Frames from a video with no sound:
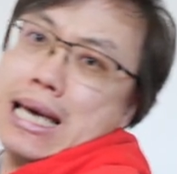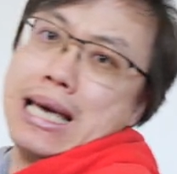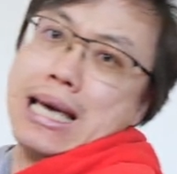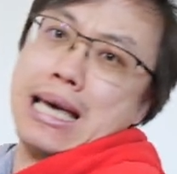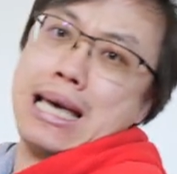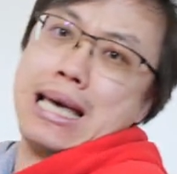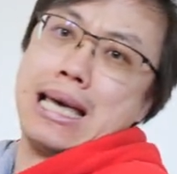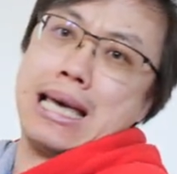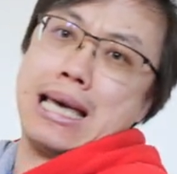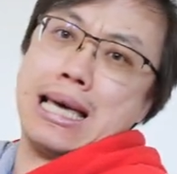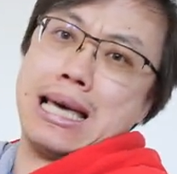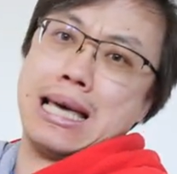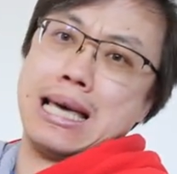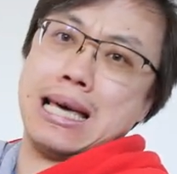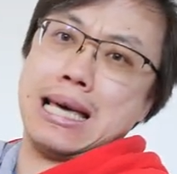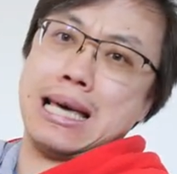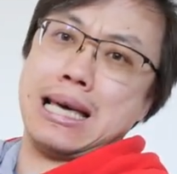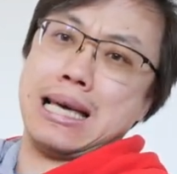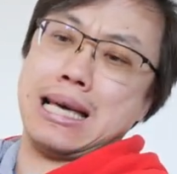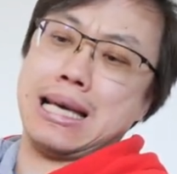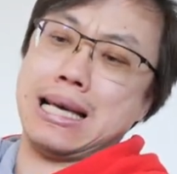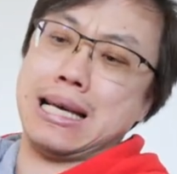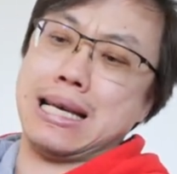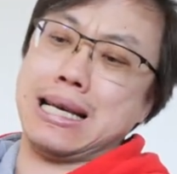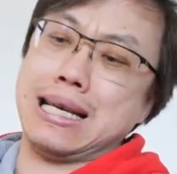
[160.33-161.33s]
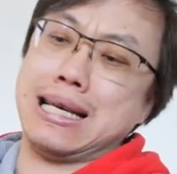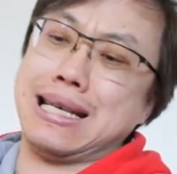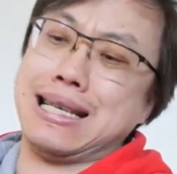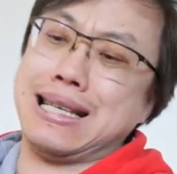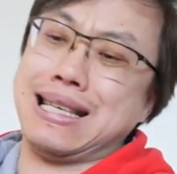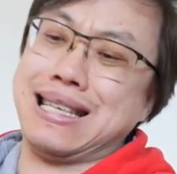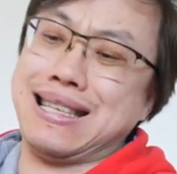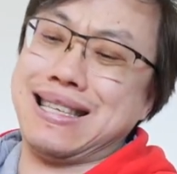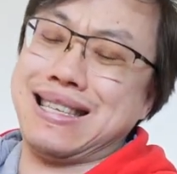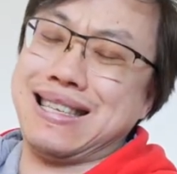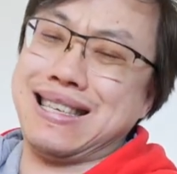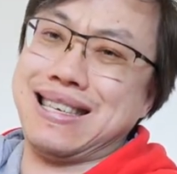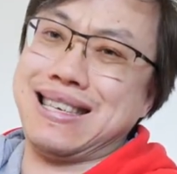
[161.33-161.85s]

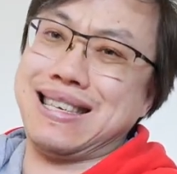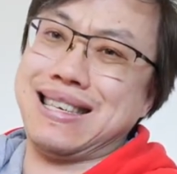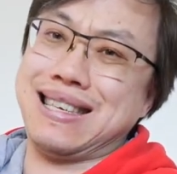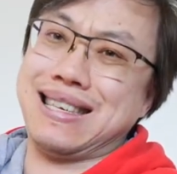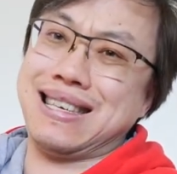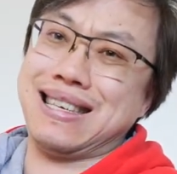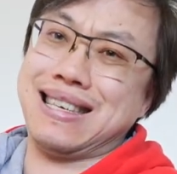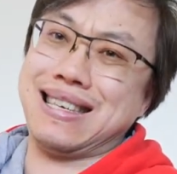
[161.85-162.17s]
Nobody speaks.